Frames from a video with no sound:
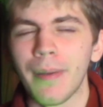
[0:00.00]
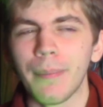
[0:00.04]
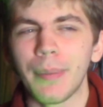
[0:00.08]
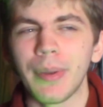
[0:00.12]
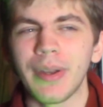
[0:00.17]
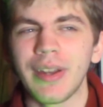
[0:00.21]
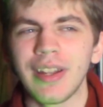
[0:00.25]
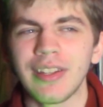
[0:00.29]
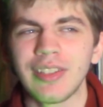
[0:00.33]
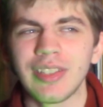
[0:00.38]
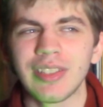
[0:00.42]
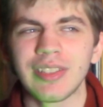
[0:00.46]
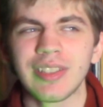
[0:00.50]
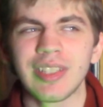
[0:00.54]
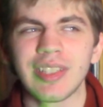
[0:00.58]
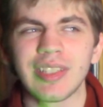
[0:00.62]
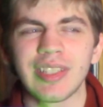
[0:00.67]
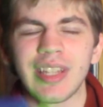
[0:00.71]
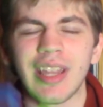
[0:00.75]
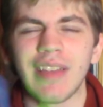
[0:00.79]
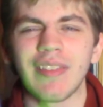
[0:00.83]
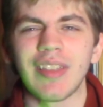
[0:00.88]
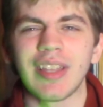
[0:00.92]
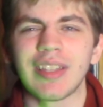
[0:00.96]
But it just
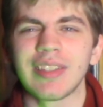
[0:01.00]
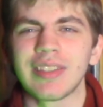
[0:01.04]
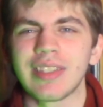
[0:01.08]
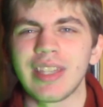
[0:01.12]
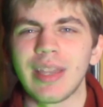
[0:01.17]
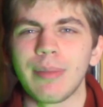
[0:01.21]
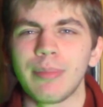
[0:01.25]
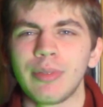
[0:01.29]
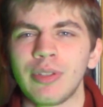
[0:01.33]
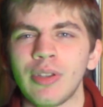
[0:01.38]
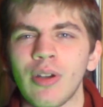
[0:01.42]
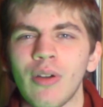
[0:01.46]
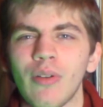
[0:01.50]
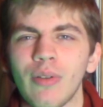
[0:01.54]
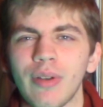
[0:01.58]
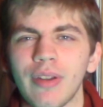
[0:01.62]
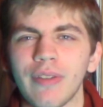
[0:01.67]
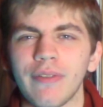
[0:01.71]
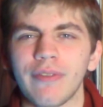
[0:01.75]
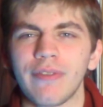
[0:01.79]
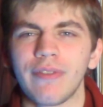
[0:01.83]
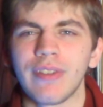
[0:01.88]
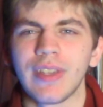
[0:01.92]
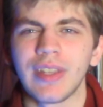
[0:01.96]
doesn't have that same tone
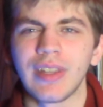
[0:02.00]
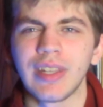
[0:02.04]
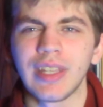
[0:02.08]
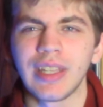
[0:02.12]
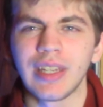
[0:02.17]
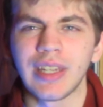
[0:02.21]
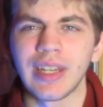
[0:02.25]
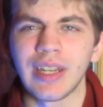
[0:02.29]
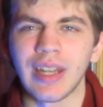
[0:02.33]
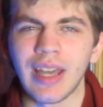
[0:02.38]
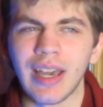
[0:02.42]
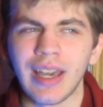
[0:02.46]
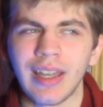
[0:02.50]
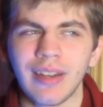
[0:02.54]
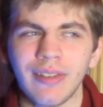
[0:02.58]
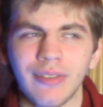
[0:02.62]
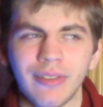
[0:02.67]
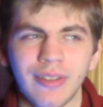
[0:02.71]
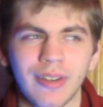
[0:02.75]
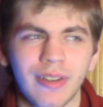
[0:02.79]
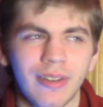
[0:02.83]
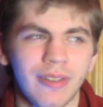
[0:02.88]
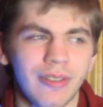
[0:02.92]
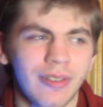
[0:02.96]
and feeling, and I
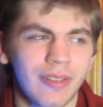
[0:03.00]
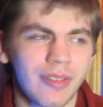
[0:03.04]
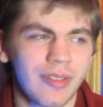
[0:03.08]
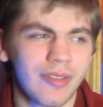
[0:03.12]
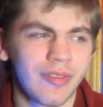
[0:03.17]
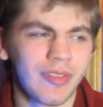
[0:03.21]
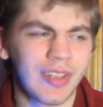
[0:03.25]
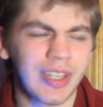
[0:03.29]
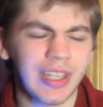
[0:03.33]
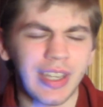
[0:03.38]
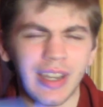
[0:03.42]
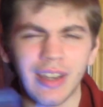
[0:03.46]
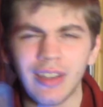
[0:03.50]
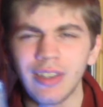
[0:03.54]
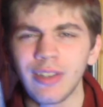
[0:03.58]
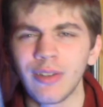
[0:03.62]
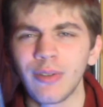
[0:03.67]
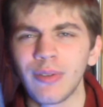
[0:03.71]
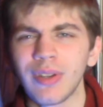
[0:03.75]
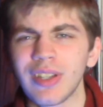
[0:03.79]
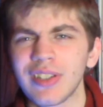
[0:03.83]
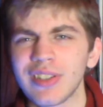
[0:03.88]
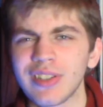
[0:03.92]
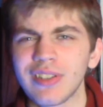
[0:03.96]
don't know. Like, you
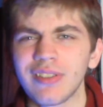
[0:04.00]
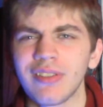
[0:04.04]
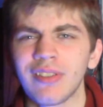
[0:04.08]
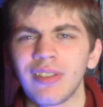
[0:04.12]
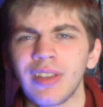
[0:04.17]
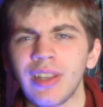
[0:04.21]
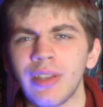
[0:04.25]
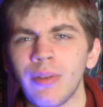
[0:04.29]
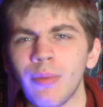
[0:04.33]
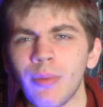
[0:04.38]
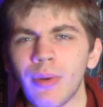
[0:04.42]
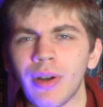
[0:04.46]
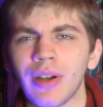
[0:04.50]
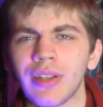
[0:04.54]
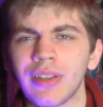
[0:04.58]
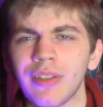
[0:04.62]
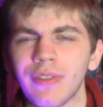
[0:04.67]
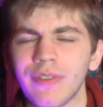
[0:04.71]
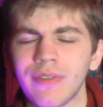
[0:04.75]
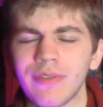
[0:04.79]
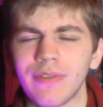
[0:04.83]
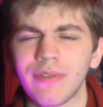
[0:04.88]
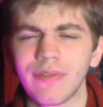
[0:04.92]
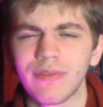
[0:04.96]
don't necessarily want
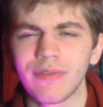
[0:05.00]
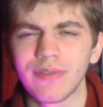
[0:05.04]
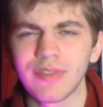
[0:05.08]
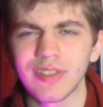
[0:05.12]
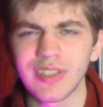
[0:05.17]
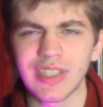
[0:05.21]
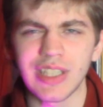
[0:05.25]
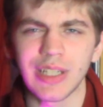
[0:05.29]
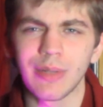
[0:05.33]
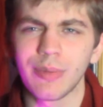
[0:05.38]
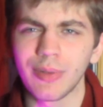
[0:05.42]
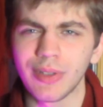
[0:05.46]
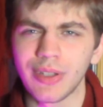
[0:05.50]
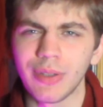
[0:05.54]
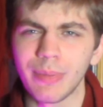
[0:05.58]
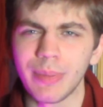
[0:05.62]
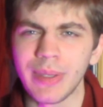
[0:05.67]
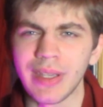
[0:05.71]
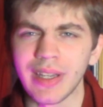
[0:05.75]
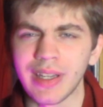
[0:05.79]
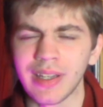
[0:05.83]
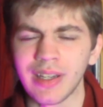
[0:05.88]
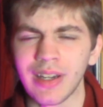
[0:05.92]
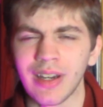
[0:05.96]
the sequel to
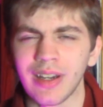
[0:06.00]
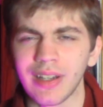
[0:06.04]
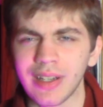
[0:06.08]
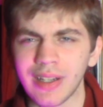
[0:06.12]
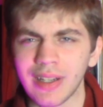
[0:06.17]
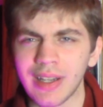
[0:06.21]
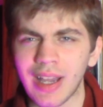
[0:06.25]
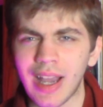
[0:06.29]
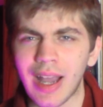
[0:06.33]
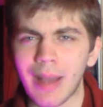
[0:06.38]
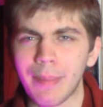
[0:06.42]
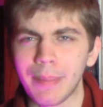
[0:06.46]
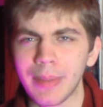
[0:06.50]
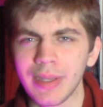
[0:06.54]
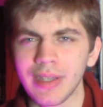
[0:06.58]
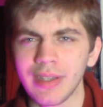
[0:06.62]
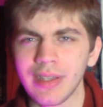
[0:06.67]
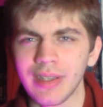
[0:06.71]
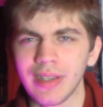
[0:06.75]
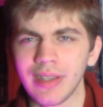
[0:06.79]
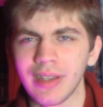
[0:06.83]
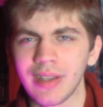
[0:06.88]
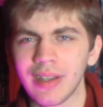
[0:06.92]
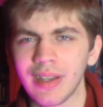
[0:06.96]
be a cut carbon